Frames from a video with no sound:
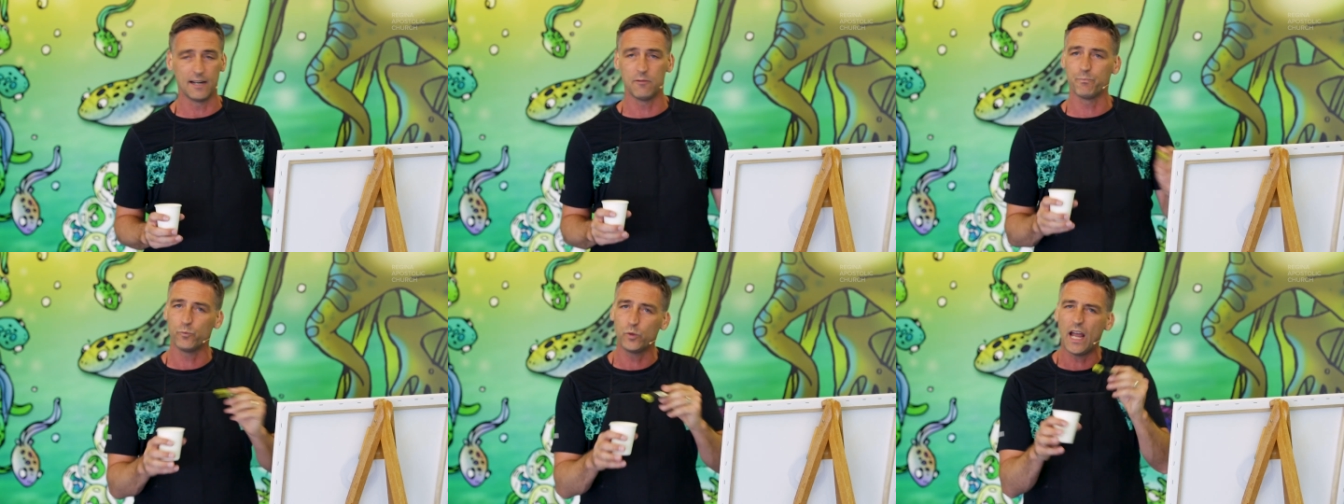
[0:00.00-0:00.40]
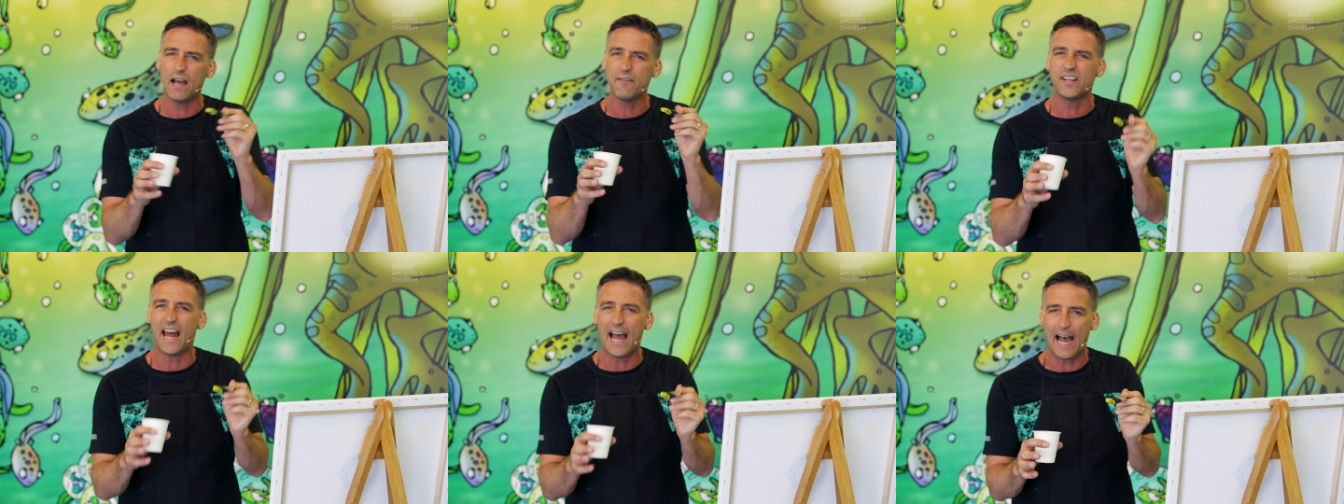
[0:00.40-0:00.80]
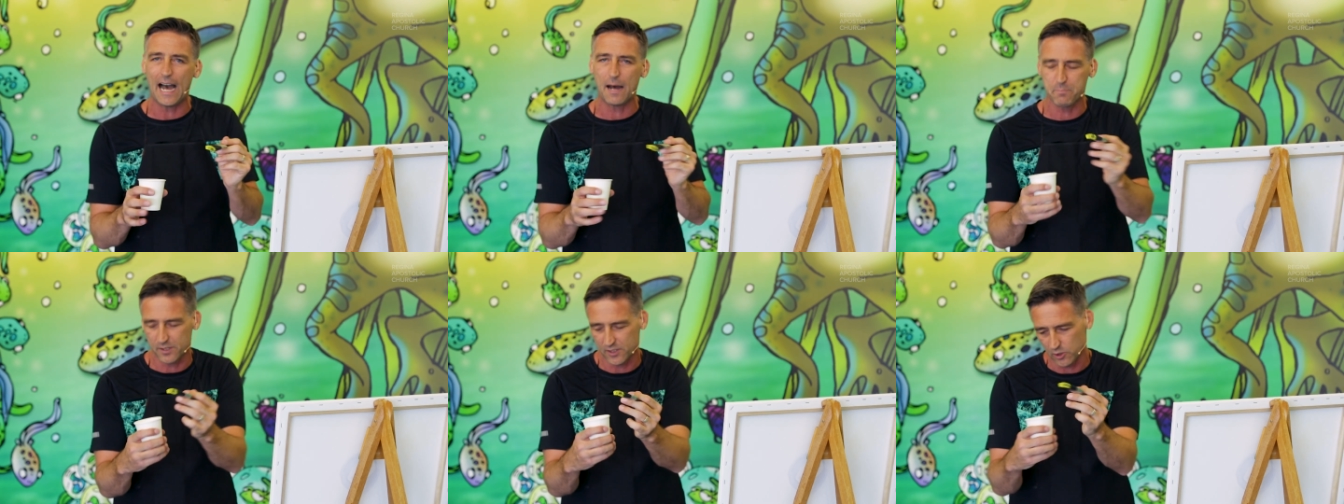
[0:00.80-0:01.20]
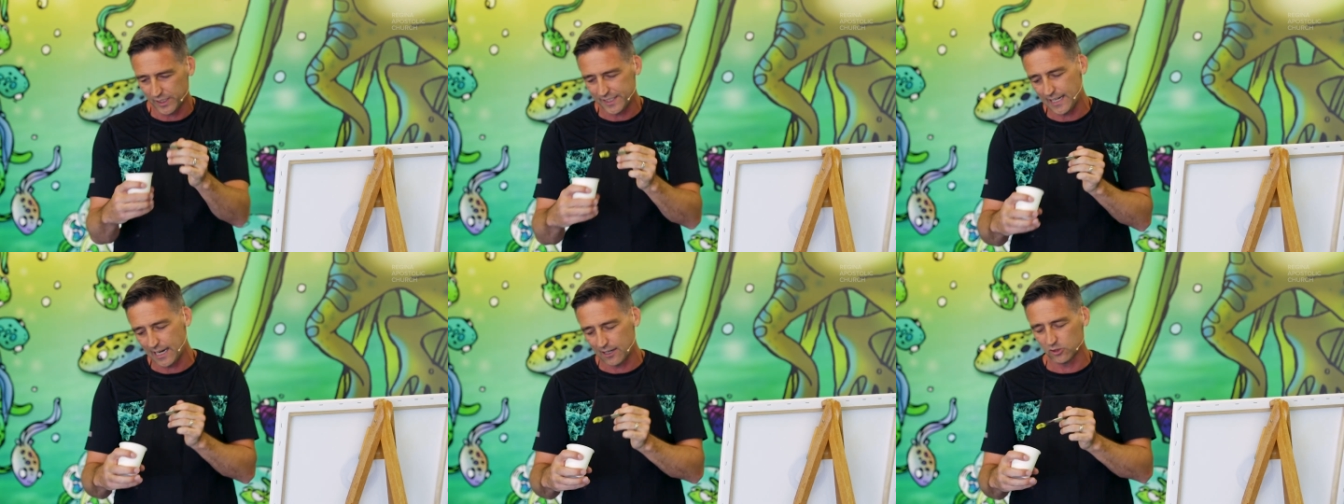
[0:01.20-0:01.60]
And we have an app, and so
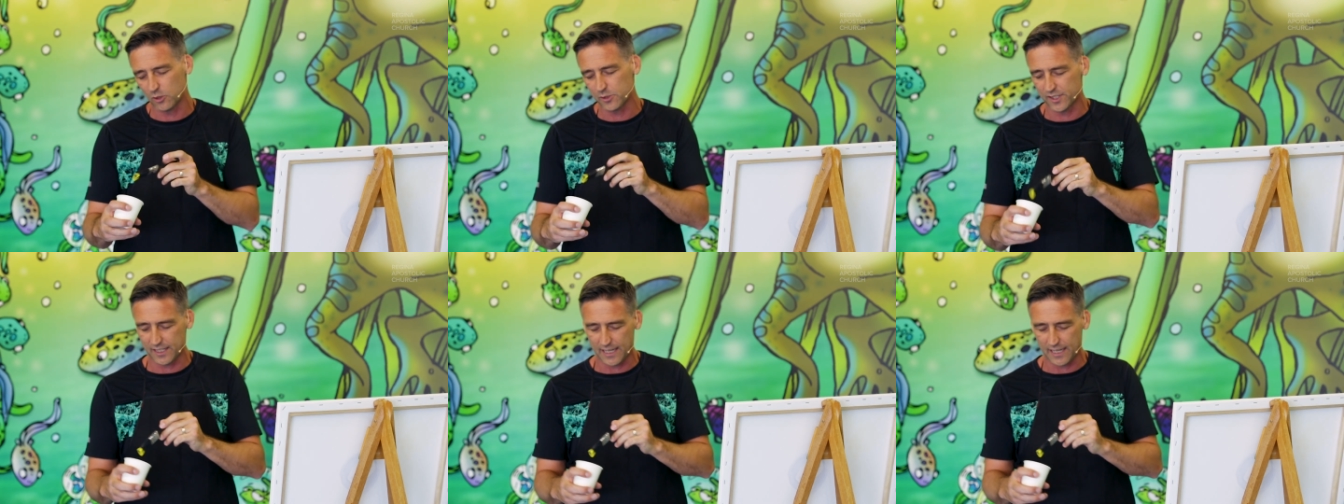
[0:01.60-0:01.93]
he downloads